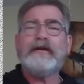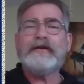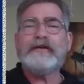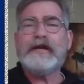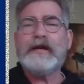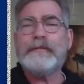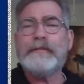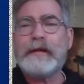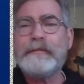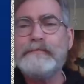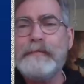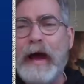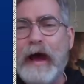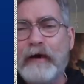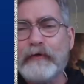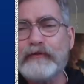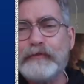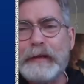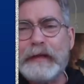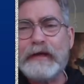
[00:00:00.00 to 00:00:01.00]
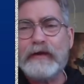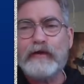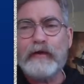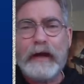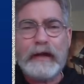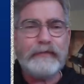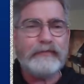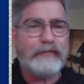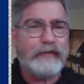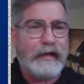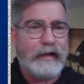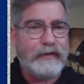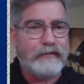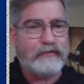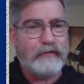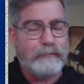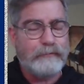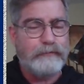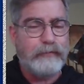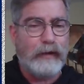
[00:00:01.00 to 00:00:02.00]
unto him a mouth speaking great
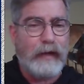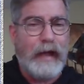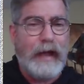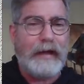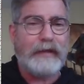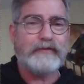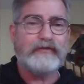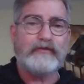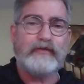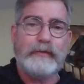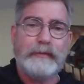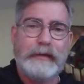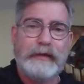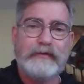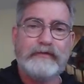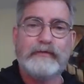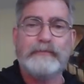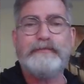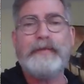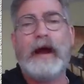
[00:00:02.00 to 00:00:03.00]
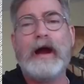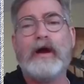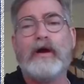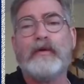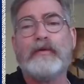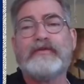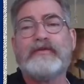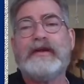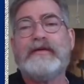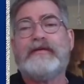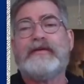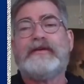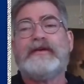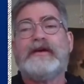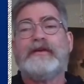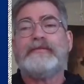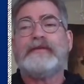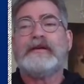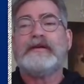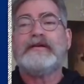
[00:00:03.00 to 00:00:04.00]
things and blasphemies, and power was given unto
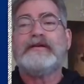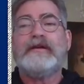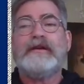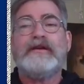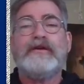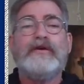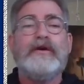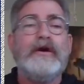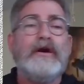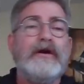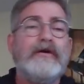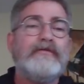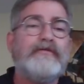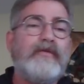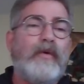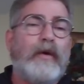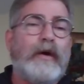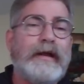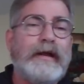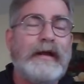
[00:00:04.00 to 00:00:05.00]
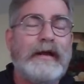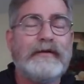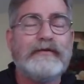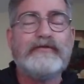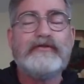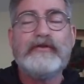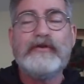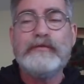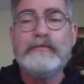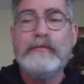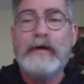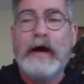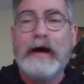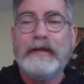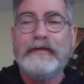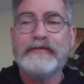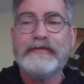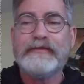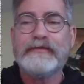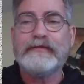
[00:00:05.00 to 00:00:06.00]
him to continue 40 and two
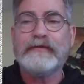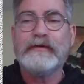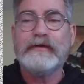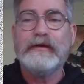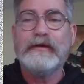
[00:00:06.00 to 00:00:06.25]
months.